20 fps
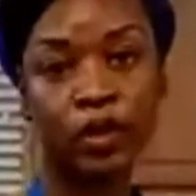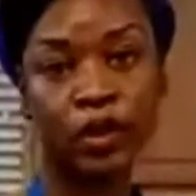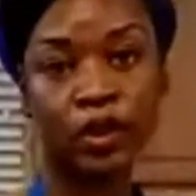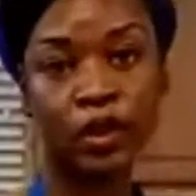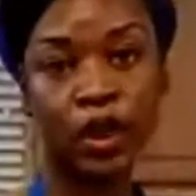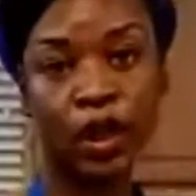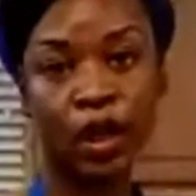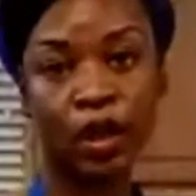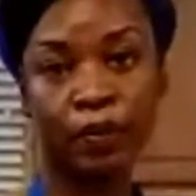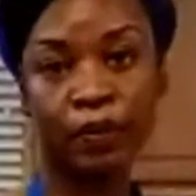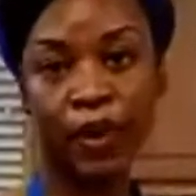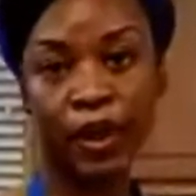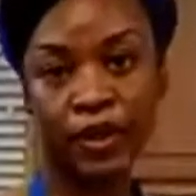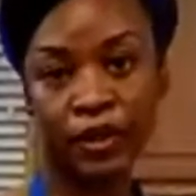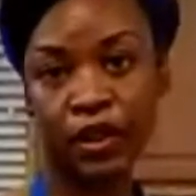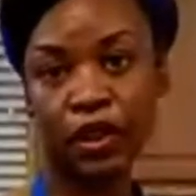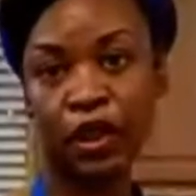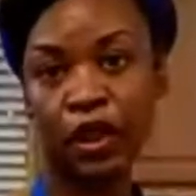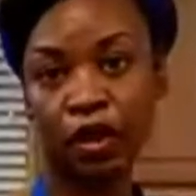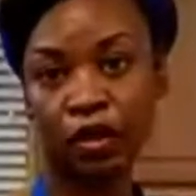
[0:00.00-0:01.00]
as the
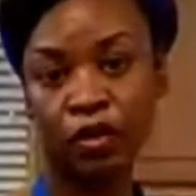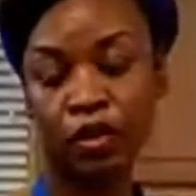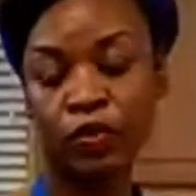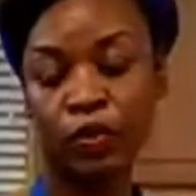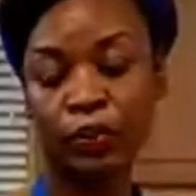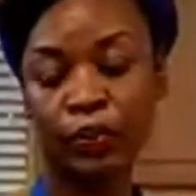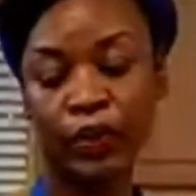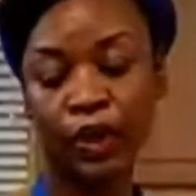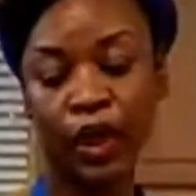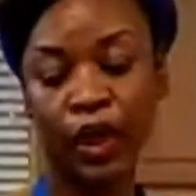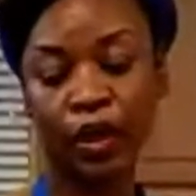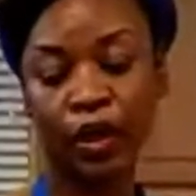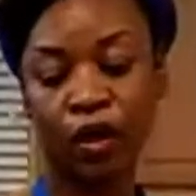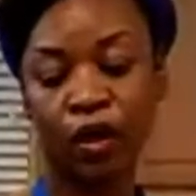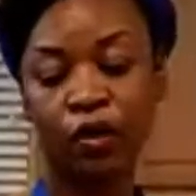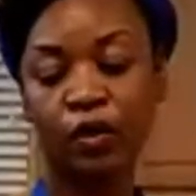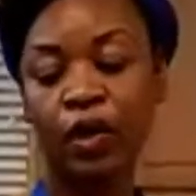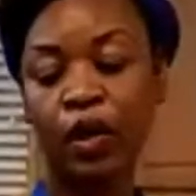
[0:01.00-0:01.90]
yellow sweet potato.